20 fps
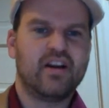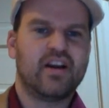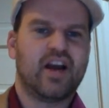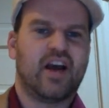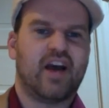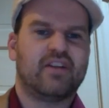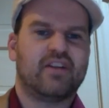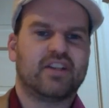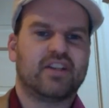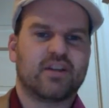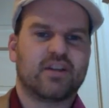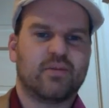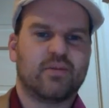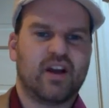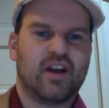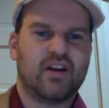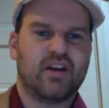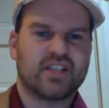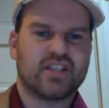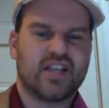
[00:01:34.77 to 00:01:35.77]
having someone
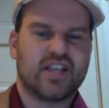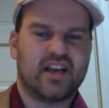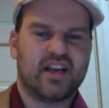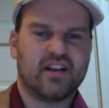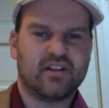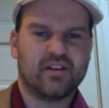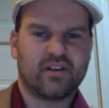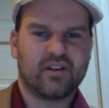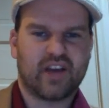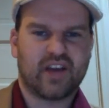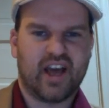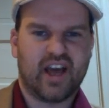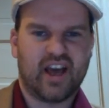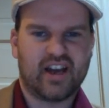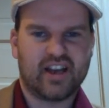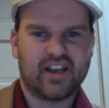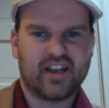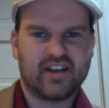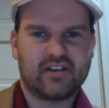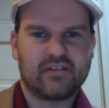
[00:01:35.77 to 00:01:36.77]
else take a look at
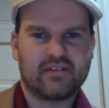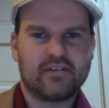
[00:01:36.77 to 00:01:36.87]
it.